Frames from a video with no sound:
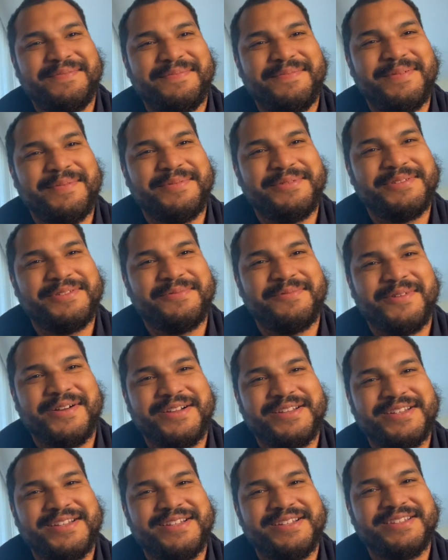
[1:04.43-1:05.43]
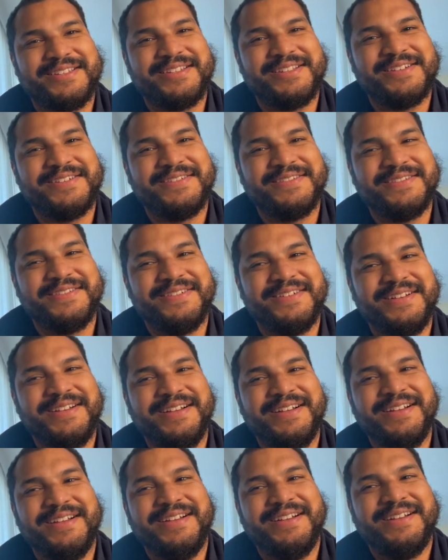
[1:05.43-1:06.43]
People should watch it. So,
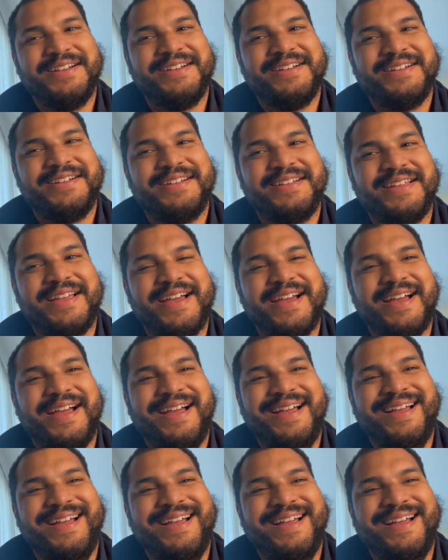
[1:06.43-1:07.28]
yeah.